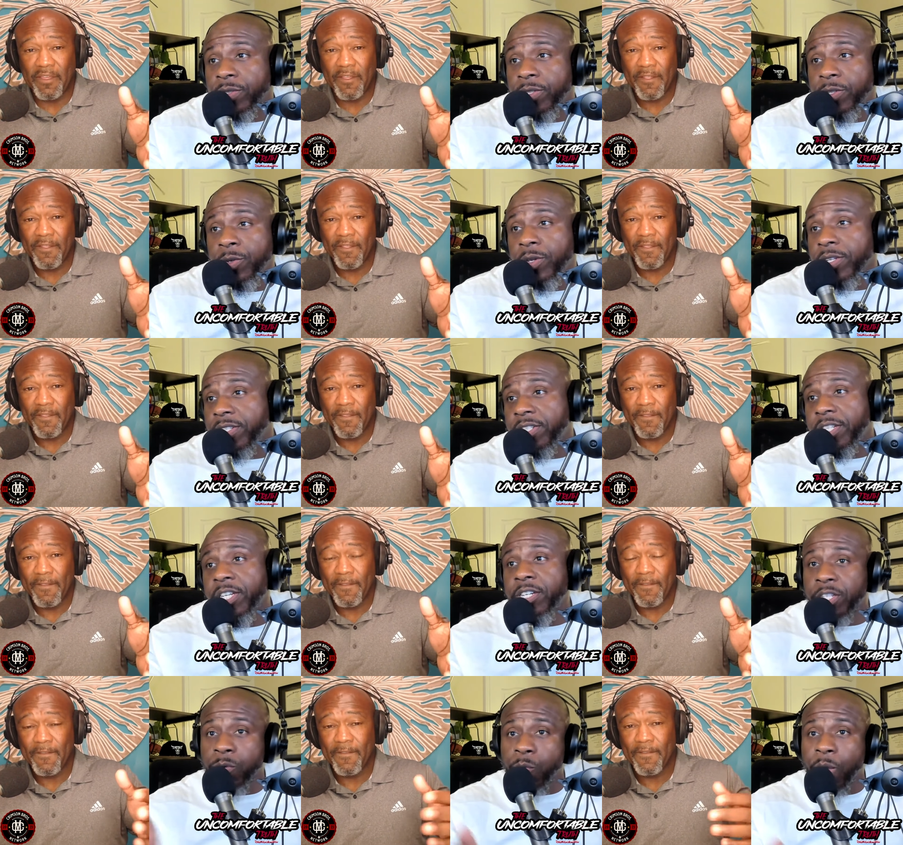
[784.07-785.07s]
Speaker 1: you can
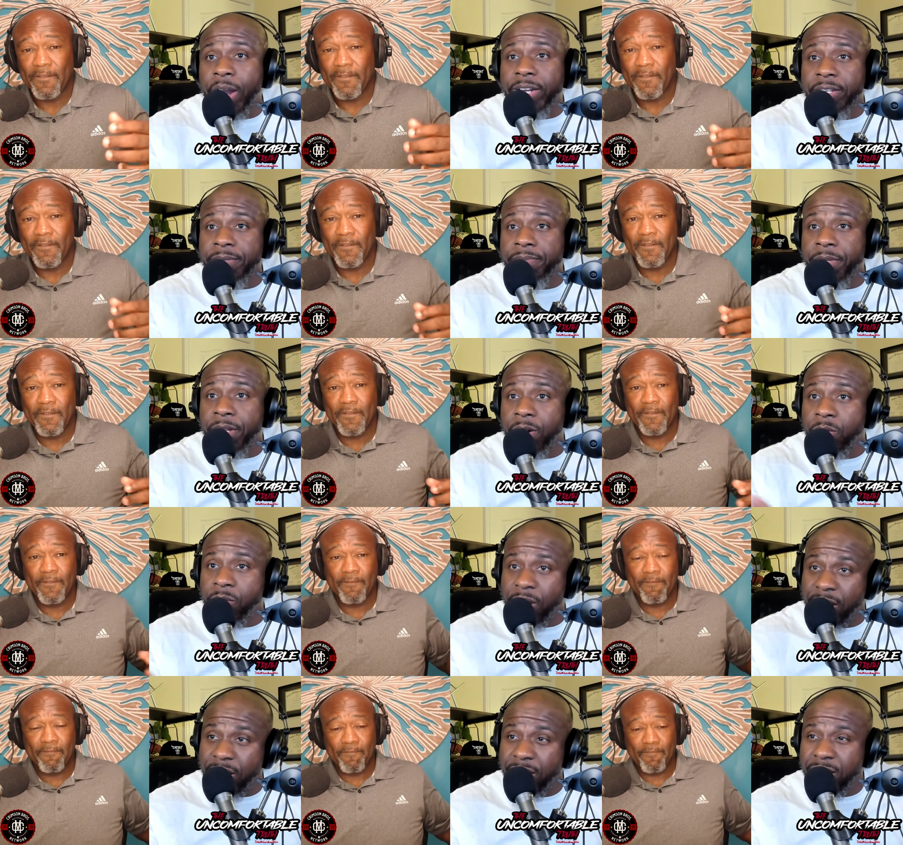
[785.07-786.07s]
still direct them though,
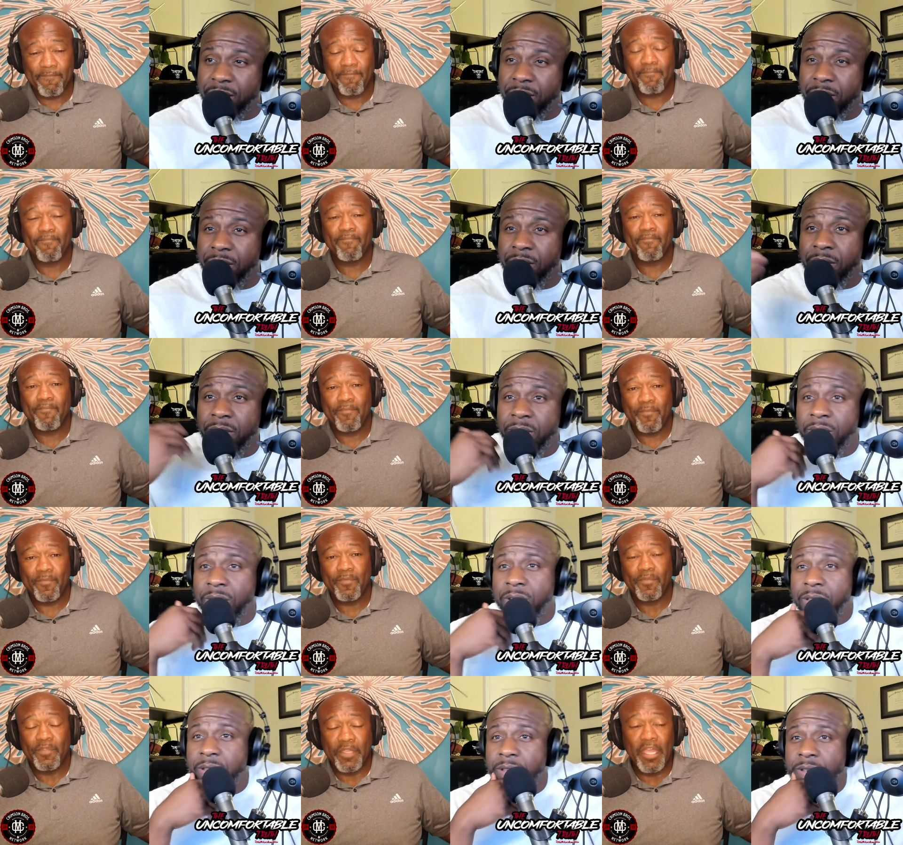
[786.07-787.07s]
right?
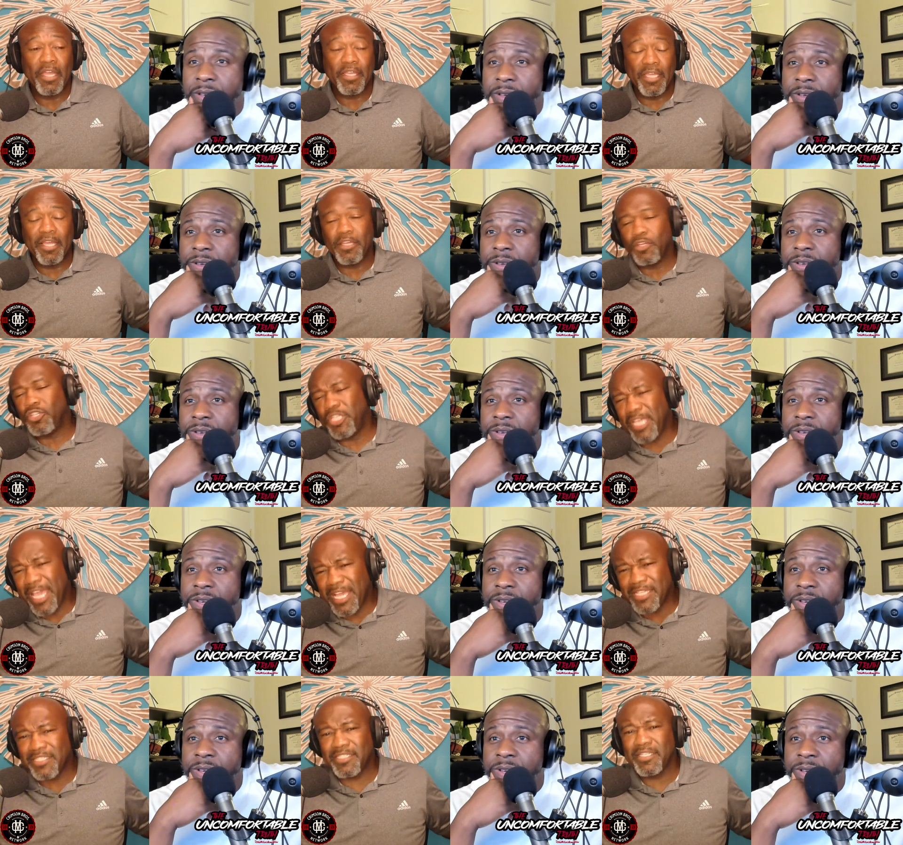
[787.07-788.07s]
Speaker 2: Yeah, yeah,
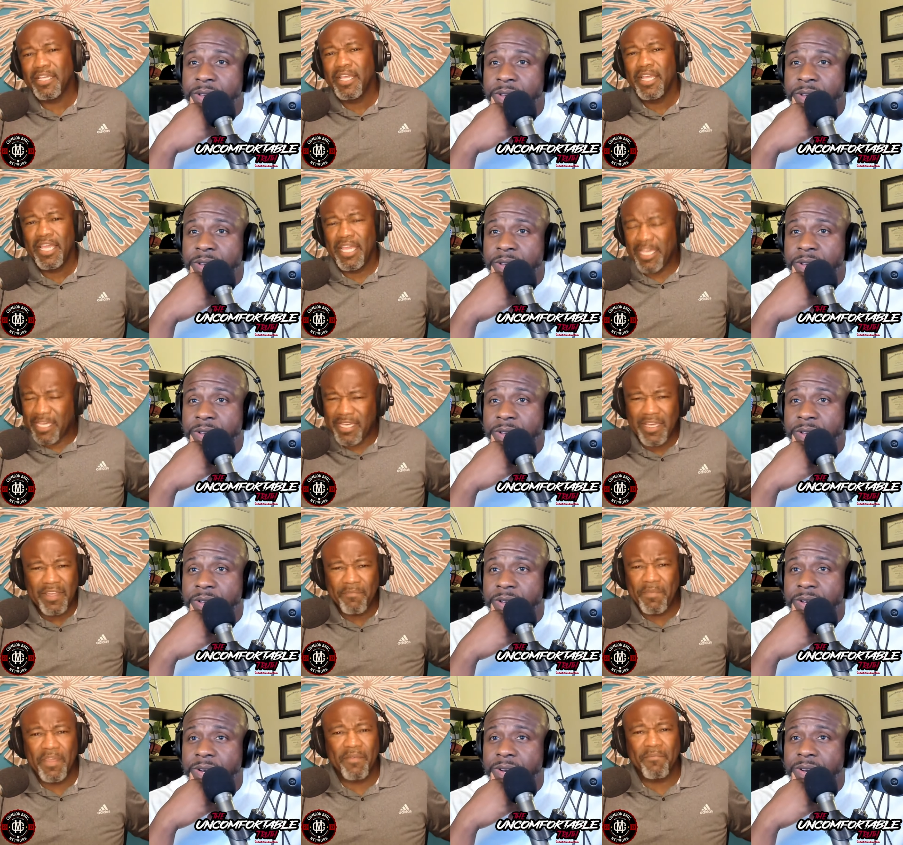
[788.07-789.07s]
yes. It
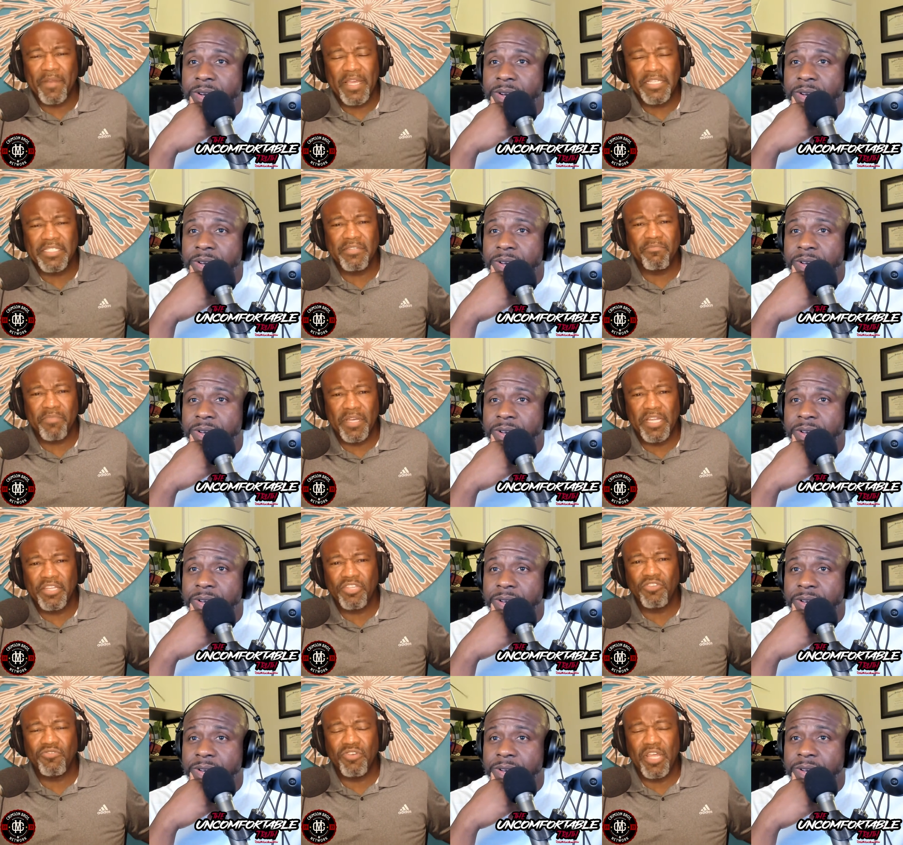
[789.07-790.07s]
could be a blessing, but
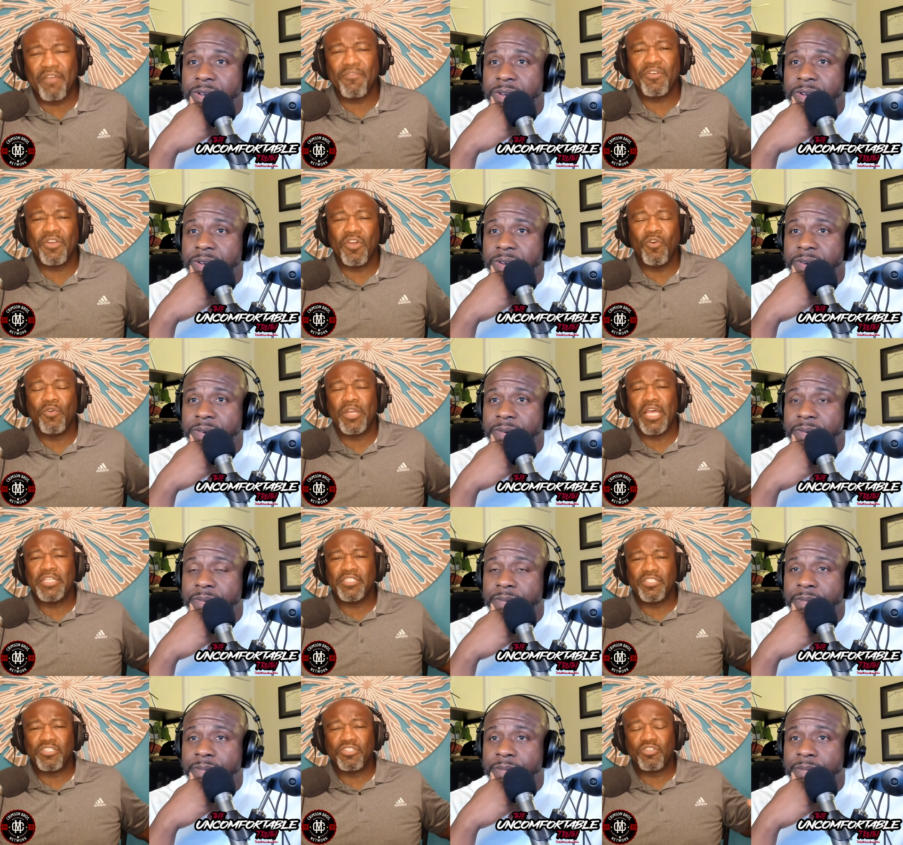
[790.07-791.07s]
you never know. And I
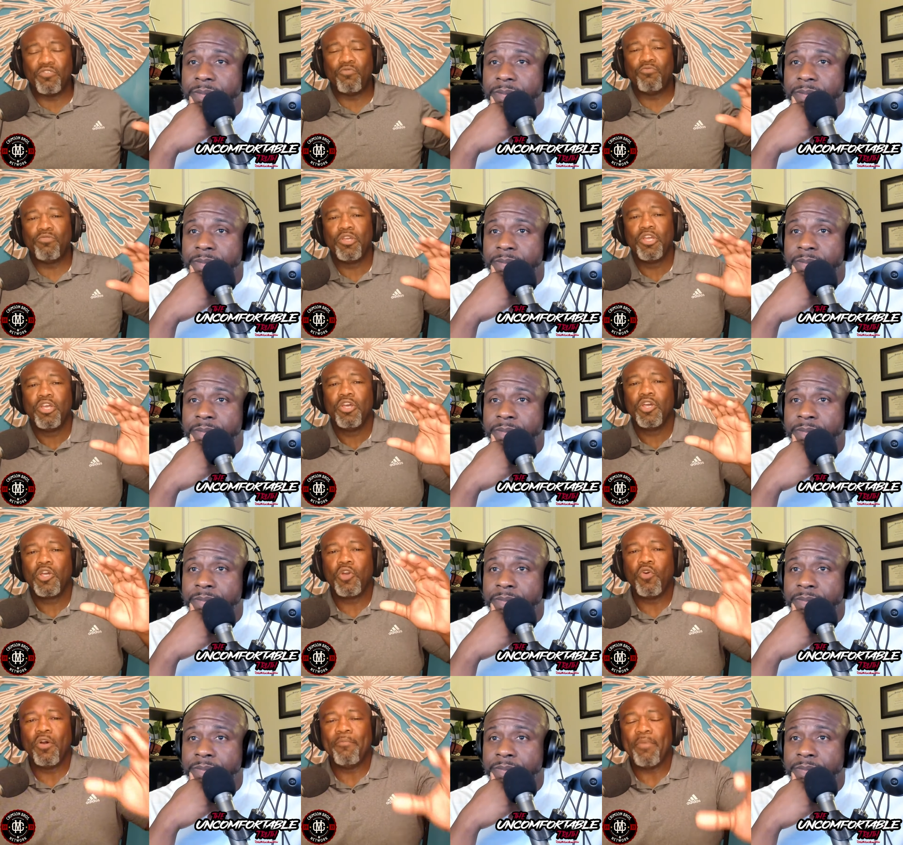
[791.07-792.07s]
just don't
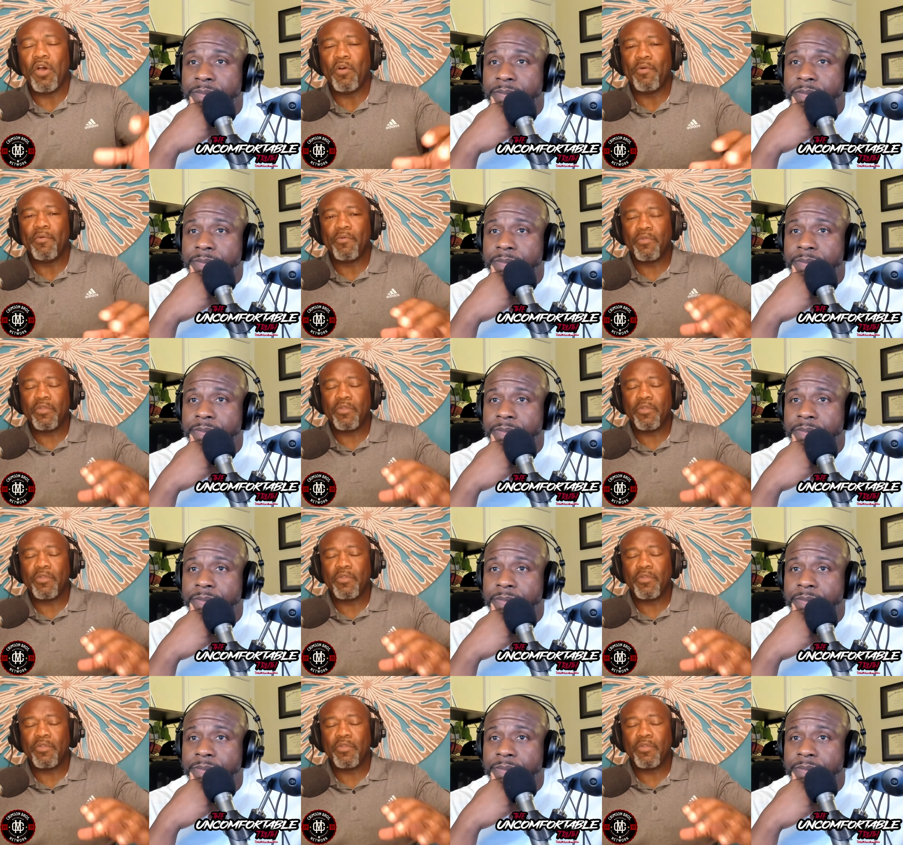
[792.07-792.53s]
go about